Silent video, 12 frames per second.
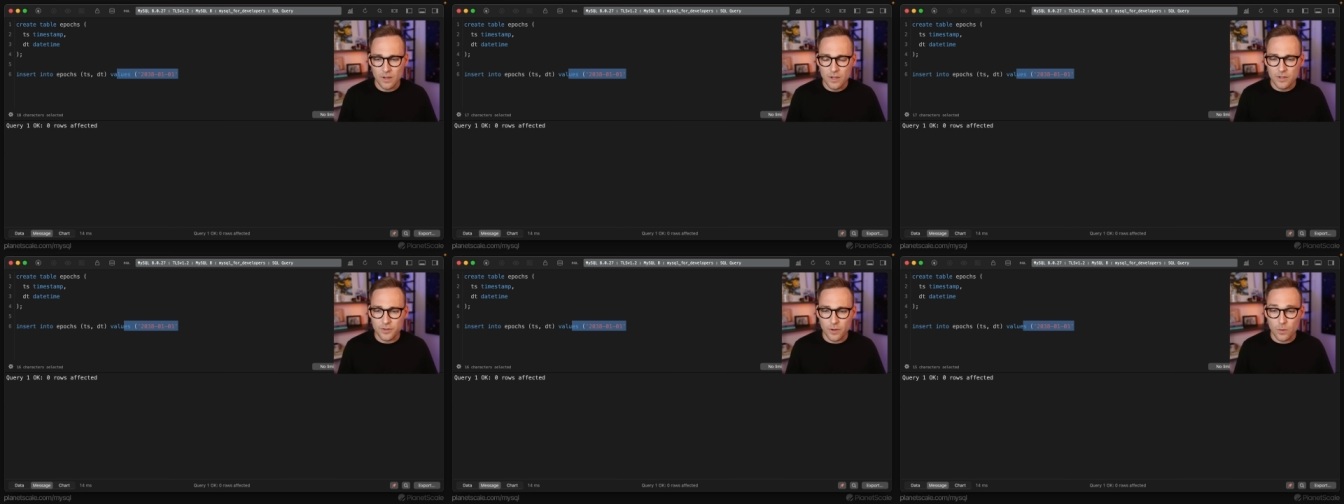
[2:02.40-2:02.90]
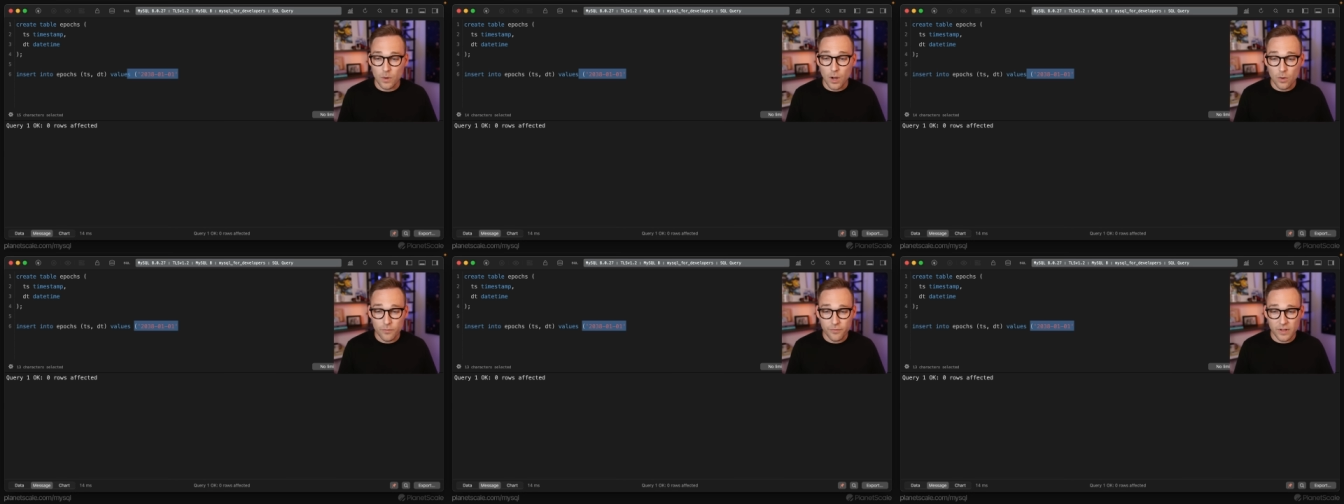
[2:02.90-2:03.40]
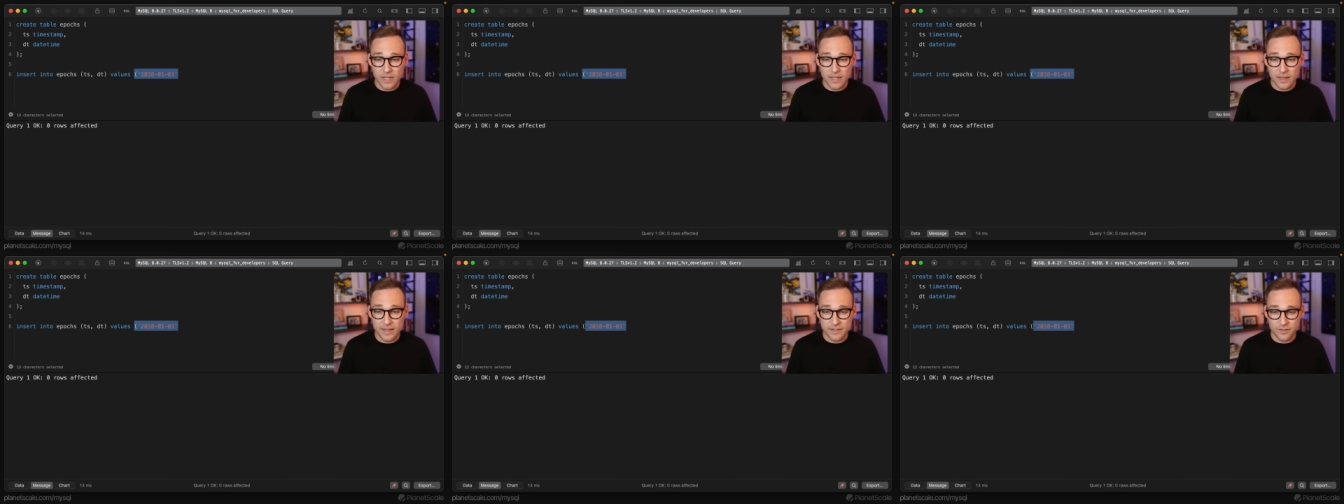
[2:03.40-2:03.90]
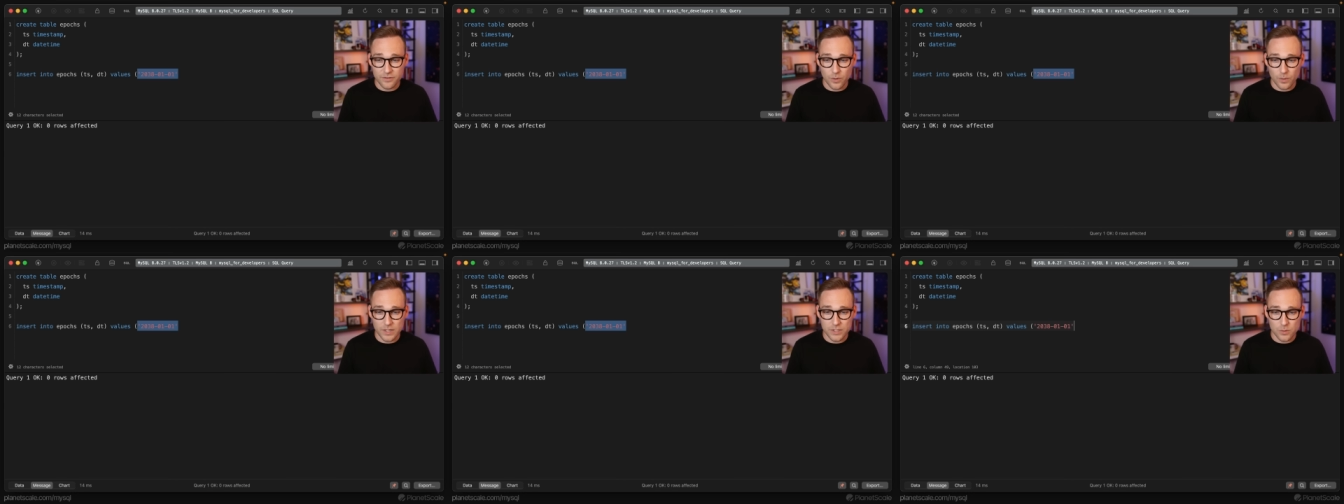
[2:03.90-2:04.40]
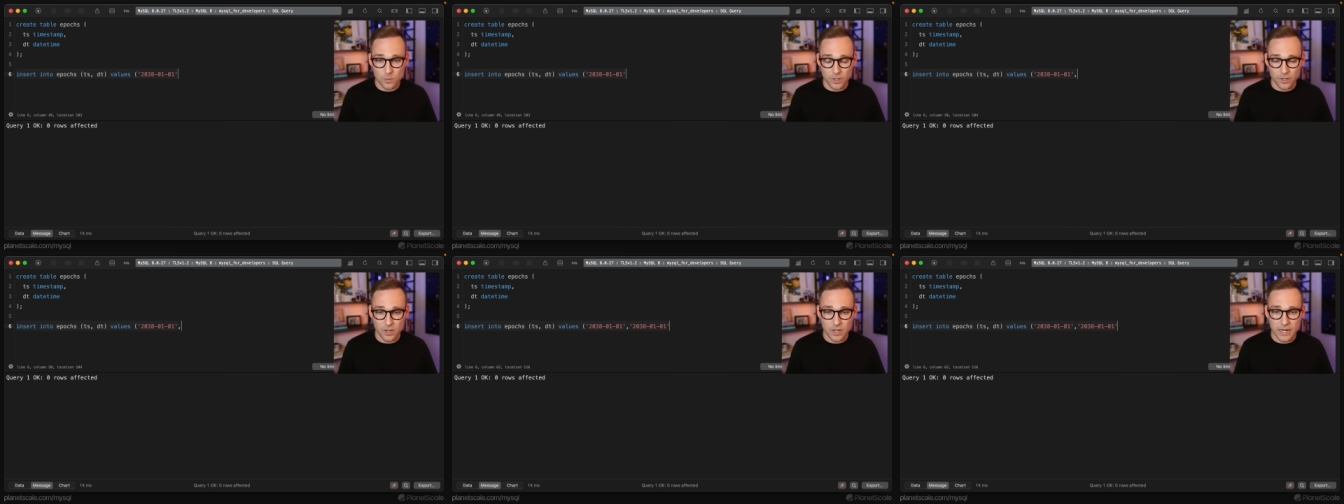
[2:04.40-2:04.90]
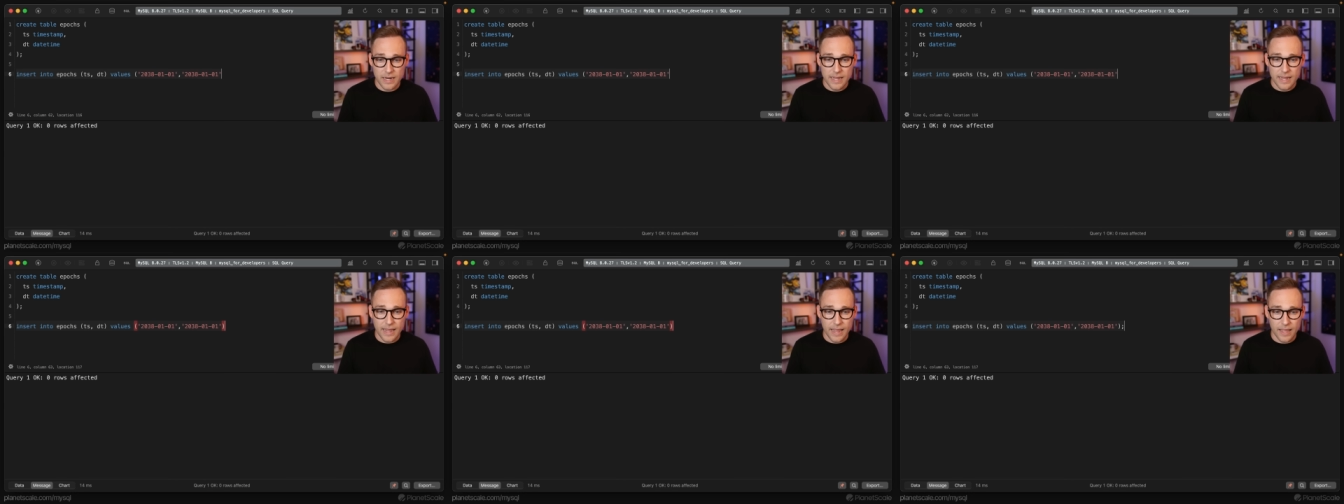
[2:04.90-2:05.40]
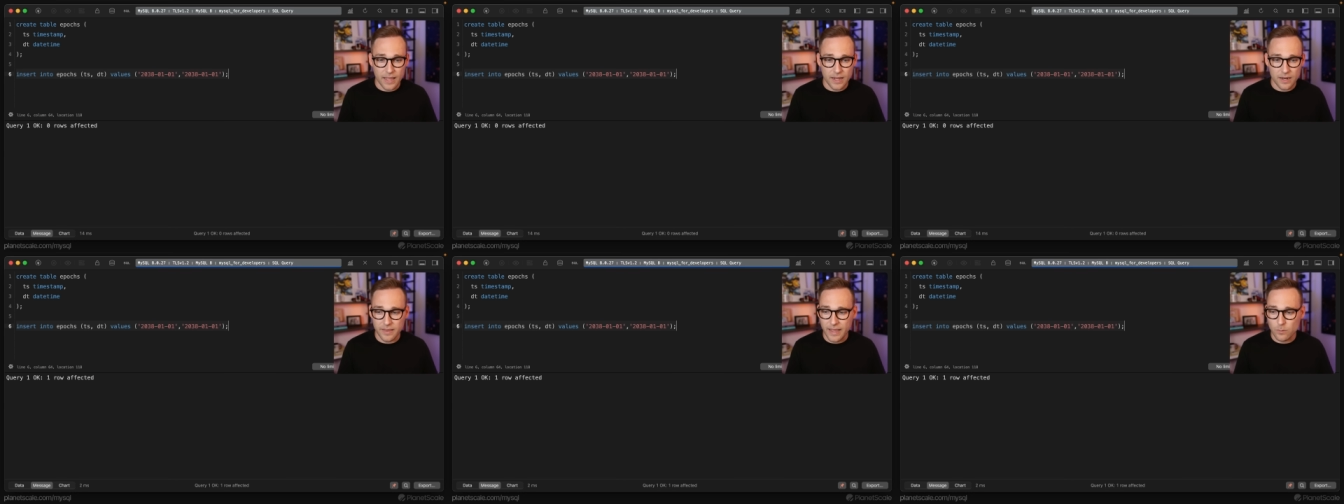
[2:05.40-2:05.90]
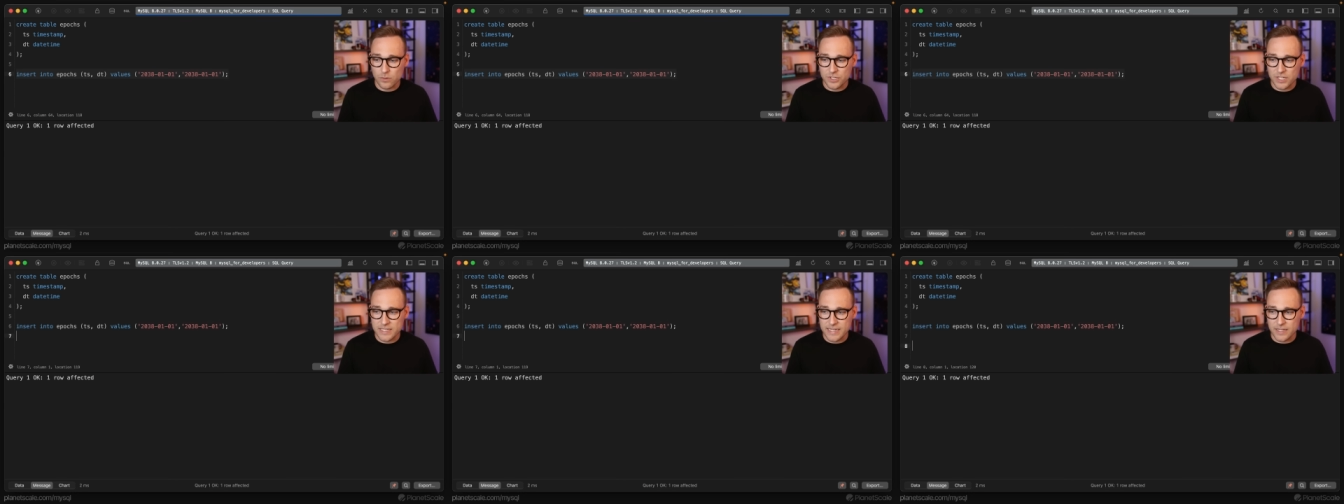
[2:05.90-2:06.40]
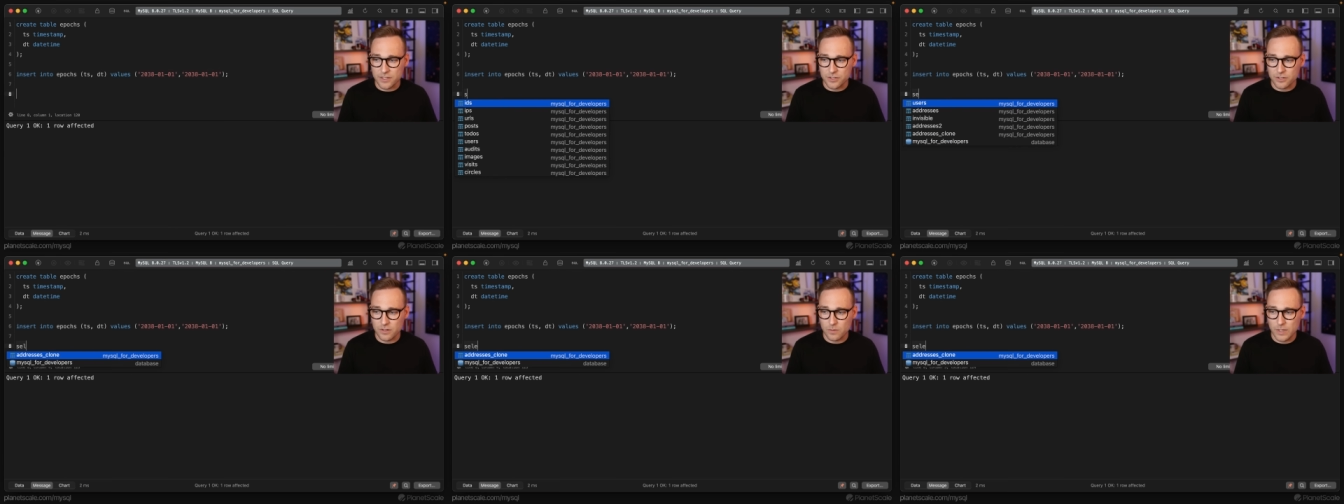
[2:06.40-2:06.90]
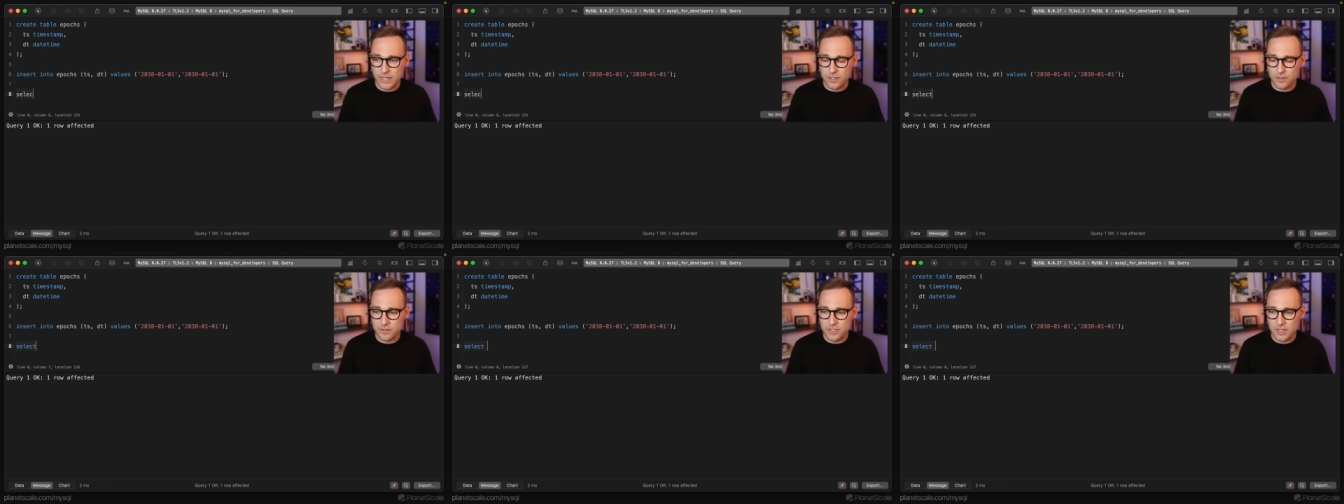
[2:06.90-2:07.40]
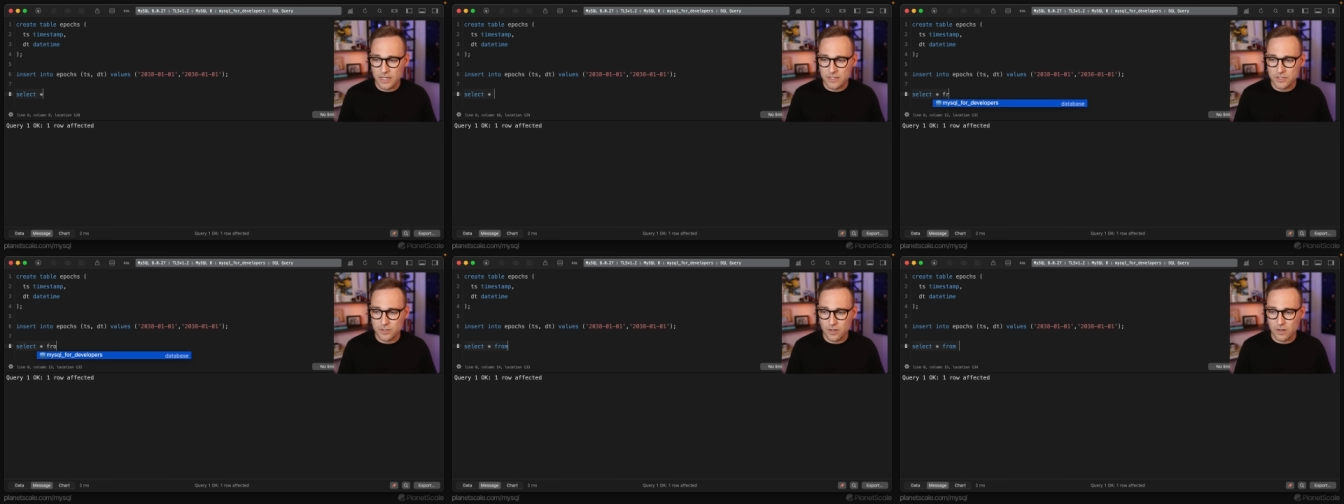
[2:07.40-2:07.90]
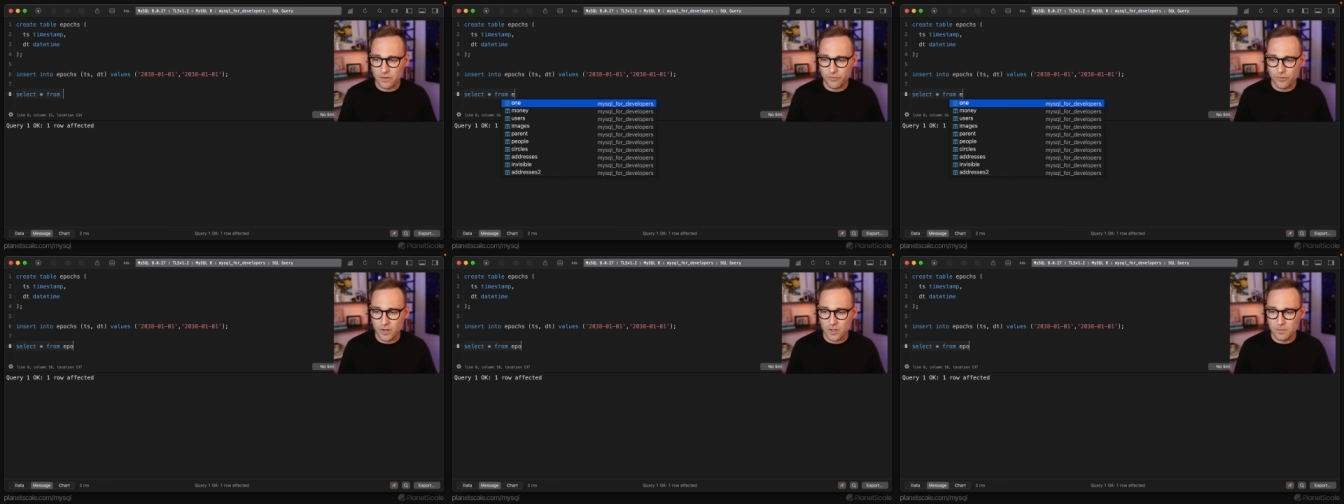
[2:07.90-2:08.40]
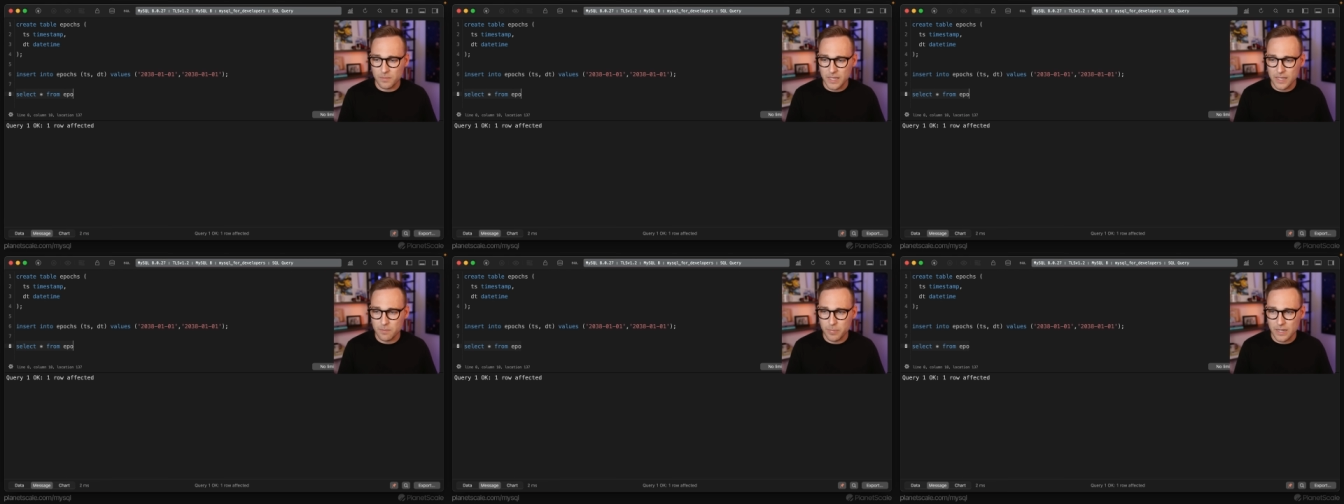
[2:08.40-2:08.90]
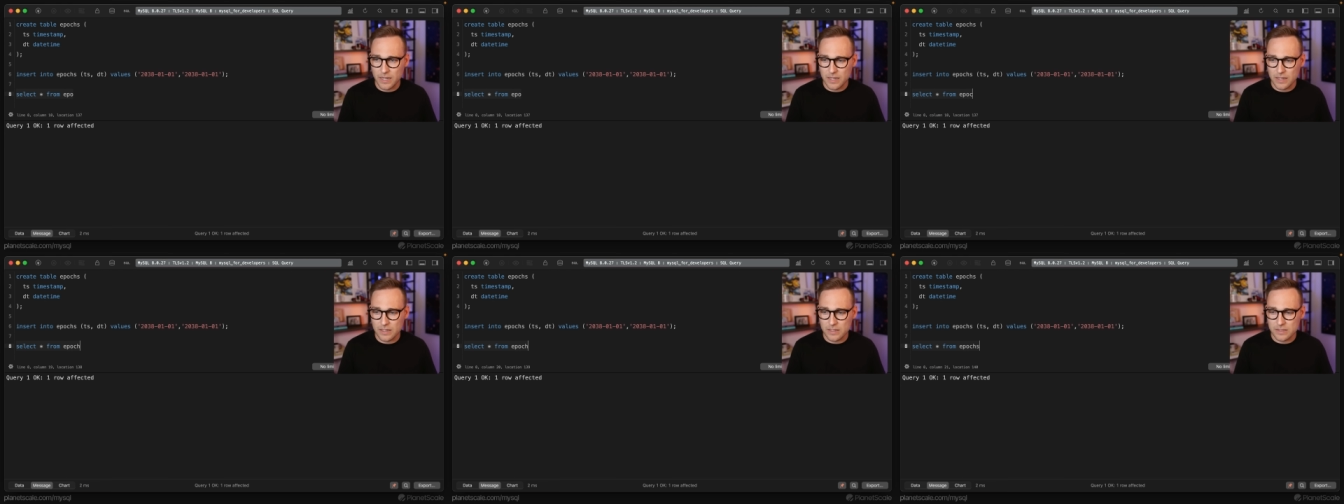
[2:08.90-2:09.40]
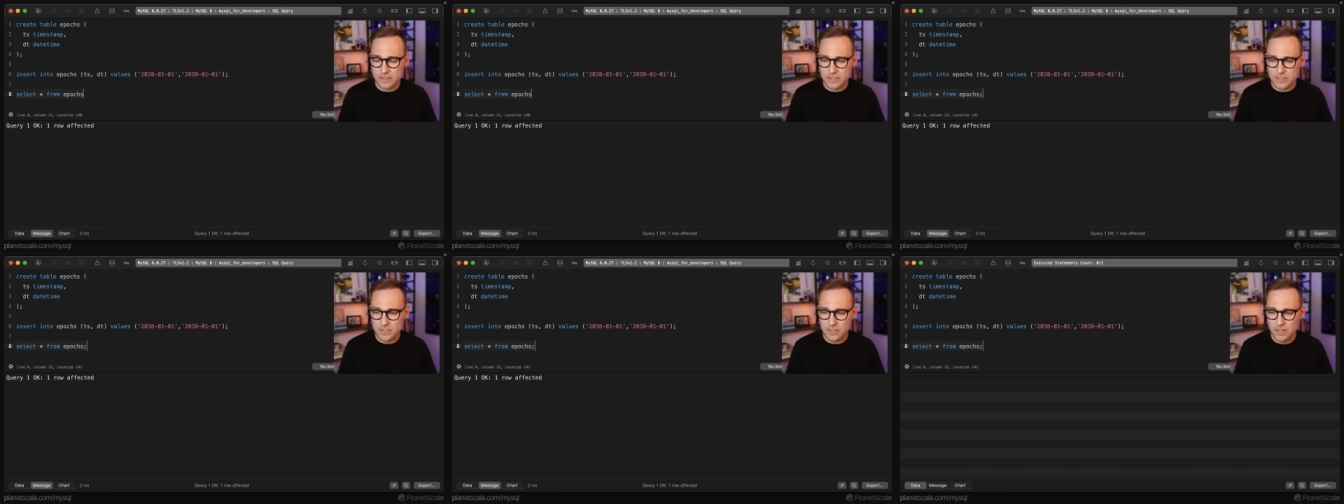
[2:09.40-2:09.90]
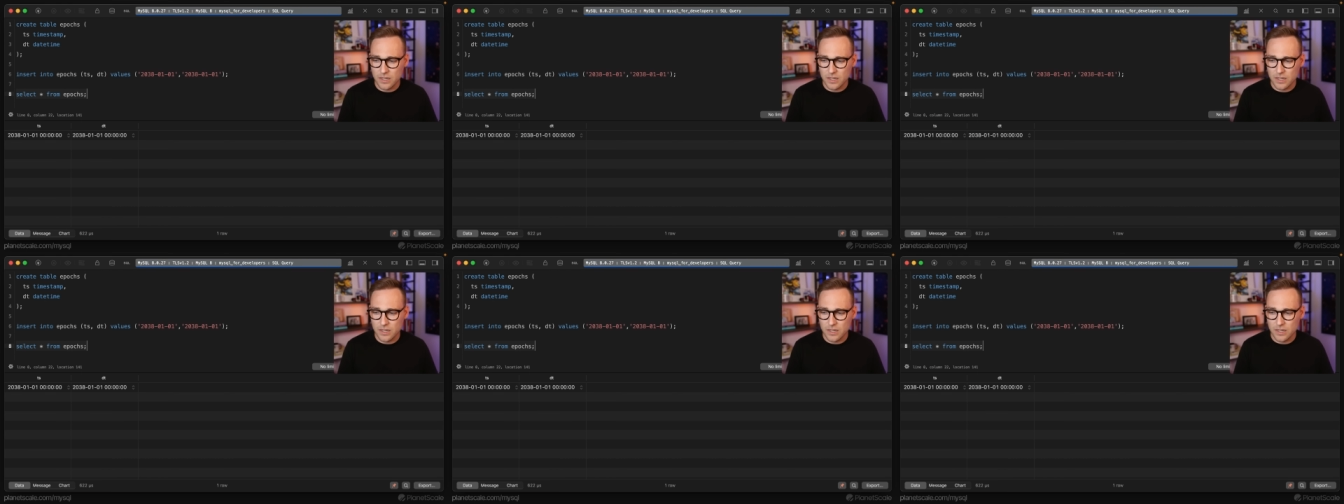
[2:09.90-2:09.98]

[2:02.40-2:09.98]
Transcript: So hopefully this is going to work and that will just insert and we can do select star from epochs